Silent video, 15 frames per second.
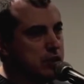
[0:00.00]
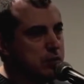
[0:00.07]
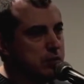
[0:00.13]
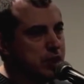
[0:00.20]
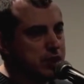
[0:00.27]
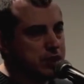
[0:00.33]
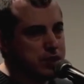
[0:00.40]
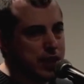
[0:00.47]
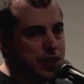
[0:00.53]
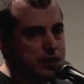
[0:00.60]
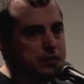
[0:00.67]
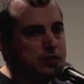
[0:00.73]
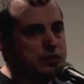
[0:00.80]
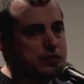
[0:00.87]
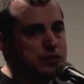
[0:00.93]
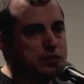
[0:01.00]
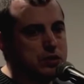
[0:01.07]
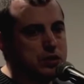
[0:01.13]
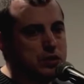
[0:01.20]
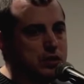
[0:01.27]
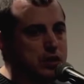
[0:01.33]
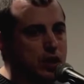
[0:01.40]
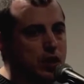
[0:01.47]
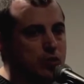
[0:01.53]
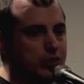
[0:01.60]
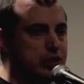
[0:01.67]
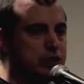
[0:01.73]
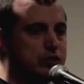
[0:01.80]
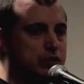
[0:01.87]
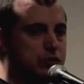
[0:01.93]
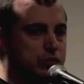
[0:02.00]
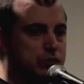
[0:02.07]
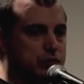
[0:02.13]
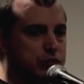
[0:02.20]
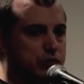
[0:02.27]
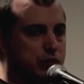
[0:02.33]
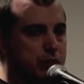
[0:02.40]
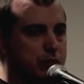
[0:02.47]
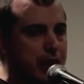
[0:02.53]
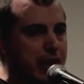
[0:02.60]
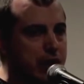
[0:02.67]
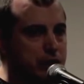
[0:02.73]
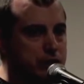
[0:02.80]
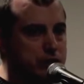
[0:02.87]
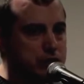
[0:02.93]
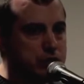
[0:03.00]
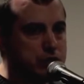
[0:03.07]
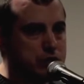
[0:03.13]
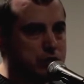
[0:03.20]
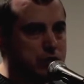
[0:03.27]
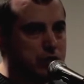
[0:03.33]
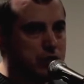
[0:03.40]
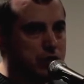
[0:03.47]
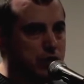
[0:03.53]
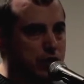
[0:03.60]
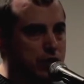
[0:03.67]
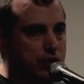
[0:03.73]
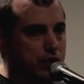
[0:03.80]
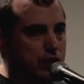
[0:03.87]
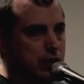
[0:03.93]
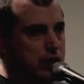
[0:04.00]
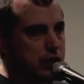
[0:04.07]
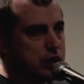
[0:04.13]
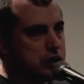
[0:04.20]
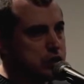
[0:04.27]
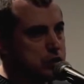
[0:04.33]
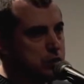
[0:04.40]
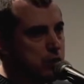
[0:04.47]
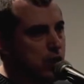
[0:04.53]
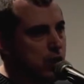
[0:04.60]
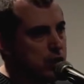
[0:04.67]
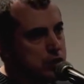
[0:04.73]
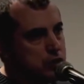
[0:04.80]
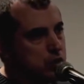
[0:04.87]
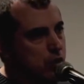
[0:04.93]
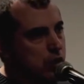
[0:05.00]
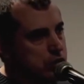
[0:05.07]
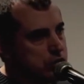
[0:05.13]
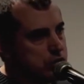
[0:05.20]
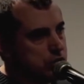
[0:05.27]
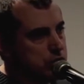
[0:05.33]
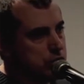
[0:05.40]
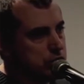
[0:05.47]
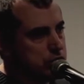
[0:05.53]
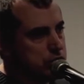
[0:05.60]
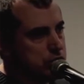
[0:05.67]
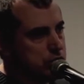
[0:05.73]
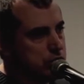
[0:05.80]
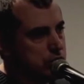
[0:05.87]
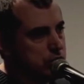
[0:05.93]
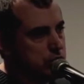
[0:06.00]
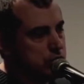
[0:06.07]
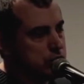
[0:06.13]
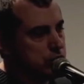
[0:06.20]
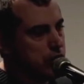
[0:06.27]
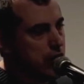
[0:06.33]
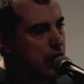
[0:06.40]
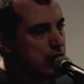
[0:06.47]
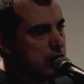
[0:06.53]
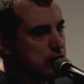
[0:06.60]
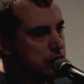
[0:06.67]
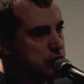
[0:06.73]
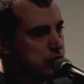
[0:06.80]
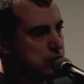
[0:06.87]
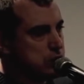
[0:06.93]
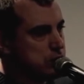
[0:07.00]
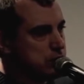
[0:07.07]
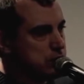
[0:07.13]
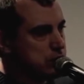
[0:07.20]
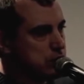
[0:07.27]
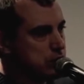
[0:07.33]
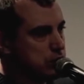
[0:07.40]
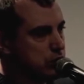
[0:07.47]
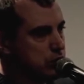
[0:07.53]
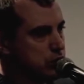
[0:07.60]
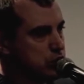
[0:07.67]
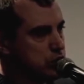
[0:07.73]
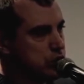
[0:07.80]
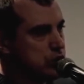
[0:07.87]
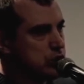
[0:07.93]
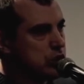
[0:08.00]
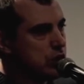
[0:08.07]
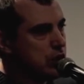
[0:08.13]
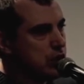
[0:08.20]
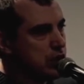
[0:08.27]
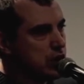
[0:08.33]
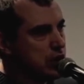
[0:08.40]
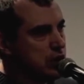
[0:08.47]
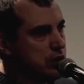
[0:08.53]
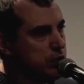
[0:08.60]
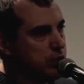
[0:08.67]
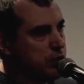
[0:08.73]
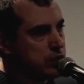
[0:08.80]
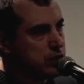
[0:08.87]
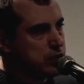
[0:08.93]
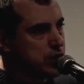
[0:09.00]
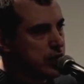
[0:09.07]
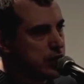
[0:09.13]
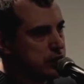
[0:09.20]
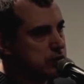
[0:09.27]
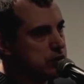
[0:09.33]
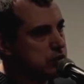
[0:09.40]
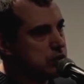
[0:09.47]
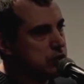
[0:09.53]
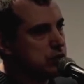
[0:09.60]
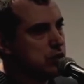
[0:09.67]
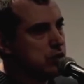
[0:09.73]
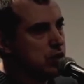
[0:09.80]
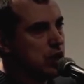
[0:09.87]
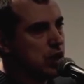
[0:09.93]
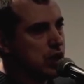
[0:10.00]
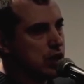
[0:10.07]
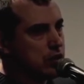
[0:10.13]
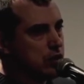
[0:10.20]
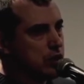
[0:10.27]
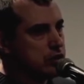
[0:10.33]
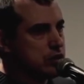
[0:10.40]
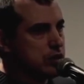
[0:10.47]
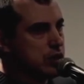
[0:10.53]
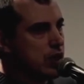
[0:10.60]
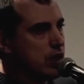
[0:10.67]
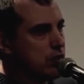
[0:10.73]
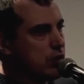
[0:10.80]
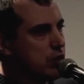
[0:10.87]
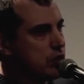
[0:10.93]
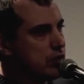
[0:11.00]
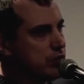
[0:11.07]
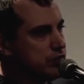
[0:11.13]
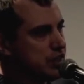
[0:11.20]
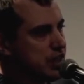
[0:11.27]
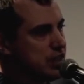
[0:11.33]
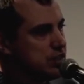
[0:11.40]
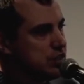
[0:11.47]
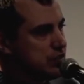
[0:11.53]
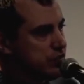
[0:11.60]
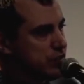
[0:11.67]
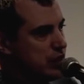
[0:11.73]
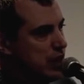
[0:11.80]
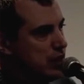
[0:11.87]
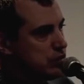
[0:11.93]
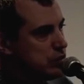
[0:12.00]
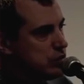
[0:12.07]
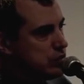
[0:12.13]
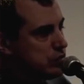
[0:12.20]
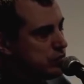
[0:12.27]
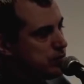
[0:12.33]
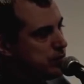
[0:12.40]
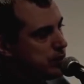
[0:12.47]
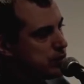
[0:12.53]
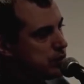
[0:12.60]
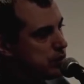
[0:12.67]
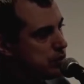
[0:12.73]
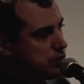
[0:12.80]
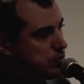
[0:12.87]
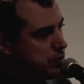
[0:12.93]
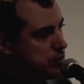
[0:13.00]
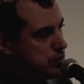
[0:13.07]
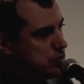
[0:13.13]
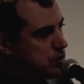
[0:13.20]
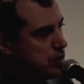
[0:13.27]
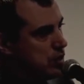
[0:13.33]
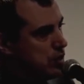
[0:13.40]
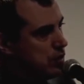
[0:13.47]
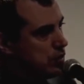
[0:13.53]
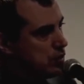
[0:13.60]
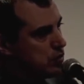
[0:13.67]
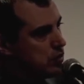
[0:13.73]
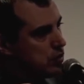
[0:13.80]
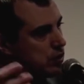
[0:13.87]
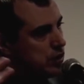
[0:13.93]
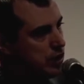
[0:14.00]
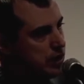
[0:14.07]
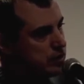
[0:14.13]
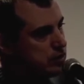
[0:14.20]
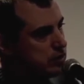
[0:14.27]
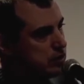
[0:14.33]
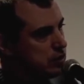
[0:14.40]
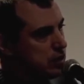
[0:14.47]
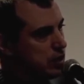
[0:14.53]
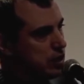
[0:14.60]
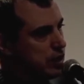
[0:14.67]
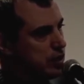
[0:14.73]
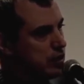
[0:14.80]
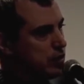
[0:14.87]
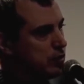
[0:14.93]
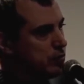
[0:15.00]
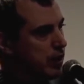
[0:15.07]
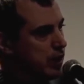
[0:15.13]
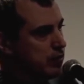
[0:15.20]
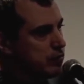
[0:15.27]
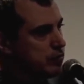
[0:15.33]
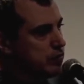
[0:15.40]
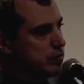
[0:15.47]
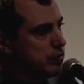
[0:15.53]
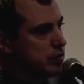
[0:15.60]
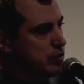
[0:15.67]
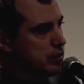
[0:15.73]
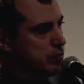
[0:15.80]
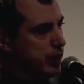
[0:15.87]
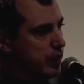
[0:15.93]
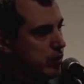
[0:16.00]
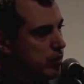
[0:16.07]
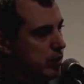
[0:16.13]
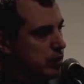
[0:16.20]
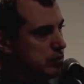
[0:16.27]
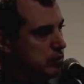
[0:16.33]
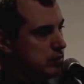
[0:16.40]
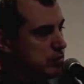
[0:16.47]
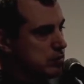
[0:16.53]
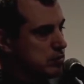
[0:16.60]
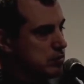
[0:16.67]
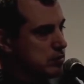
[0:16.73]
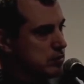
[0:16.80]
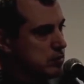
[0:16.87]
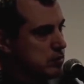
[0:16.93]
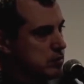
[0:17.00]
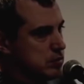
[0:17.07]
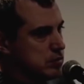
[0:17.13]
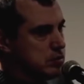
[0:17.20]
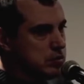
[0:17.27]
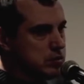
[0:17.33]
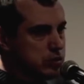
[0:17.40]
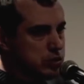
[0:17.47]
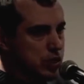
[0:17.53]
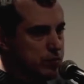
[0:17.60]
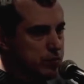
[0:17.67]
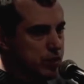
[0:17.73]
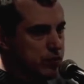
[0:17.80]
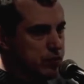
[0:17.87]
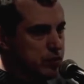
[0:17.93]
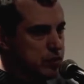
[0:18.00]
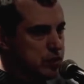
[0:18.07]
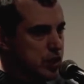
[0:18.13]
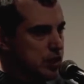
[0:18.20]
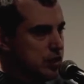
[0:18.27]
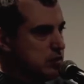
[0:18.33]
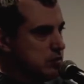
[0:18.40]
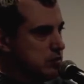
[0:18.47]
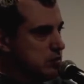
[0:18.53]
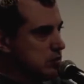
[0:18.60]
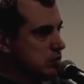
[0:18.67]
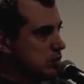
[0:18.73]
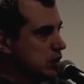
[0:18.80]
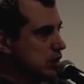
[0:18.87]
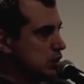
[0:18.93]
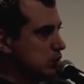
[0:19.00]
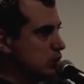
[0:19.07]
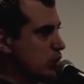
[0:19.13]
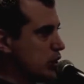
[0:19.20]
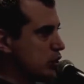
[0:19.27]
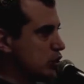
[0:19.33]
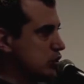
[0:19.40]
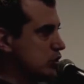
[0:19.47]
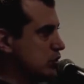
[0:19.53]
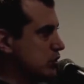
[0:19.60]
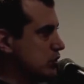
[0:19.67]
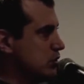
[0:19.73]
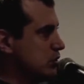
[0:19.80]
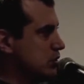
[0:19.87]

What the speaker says: Milliseconds. And we can do them for amounts that are as small as 1 Satoshi. So now I can transmit Satoshis in milliseconds across a network of tens of thousands of participants that are all connected at a layer above Bitcoin. Stop there for a second. Take some questions.